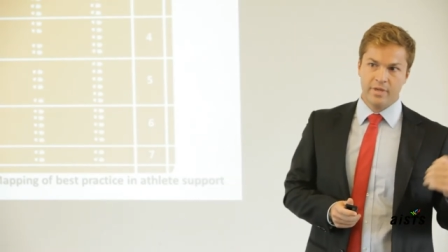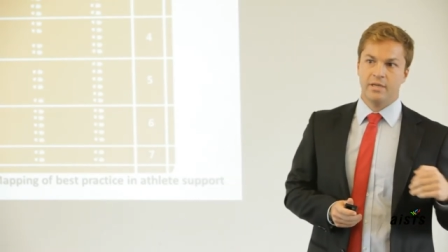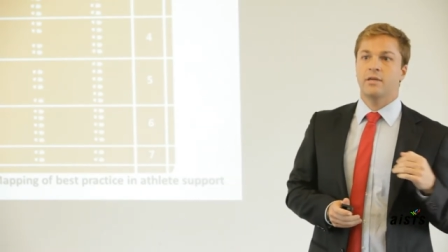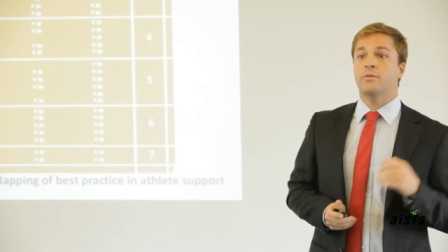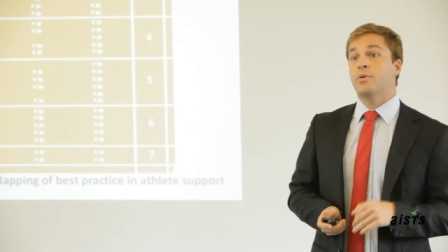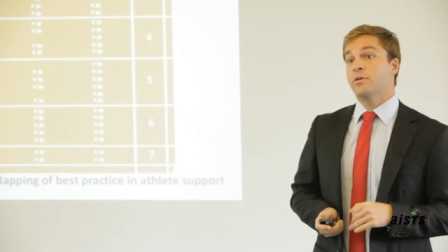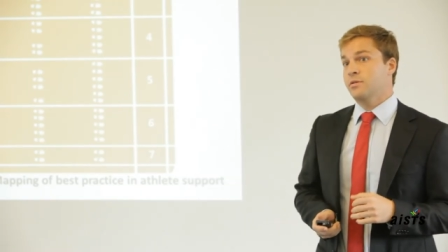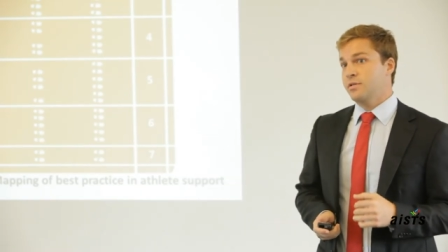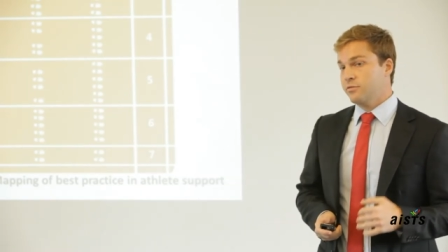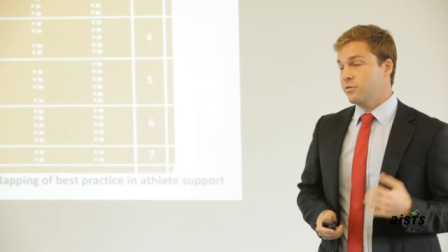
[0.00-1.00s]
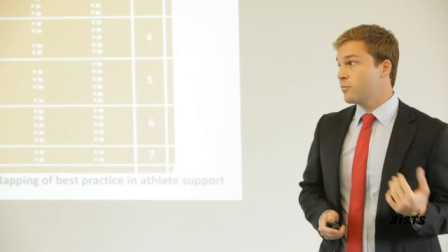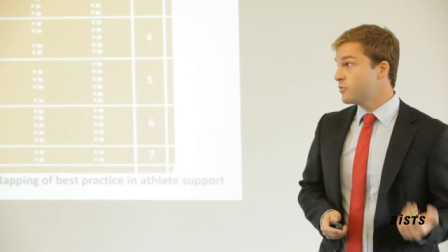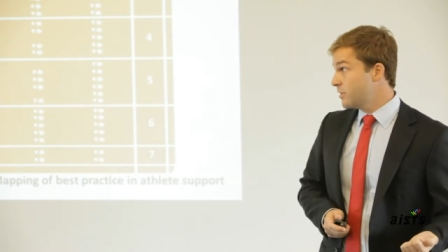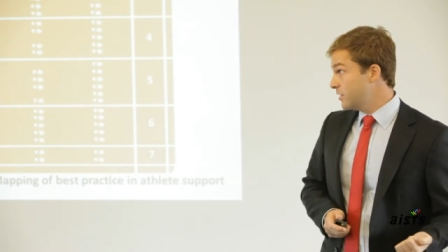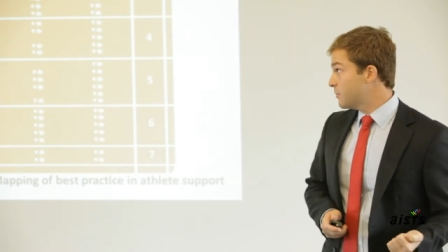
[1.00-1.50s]
making it pertinent to the
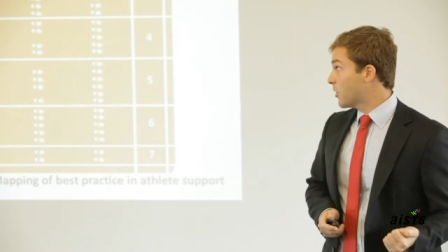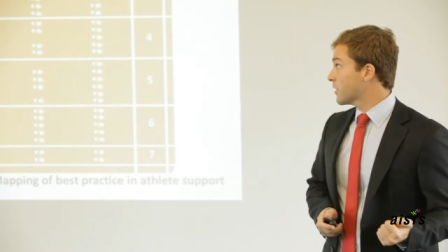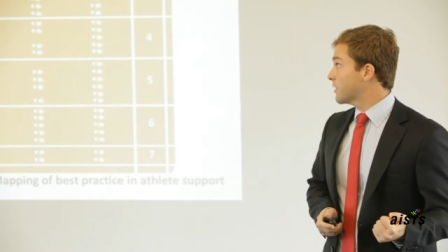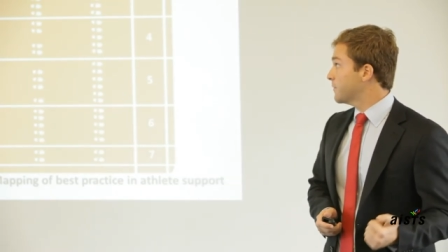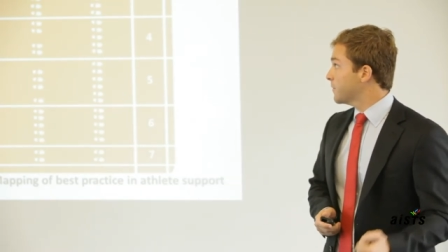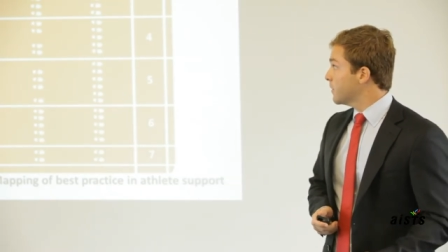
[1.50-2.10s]
Brazilian market.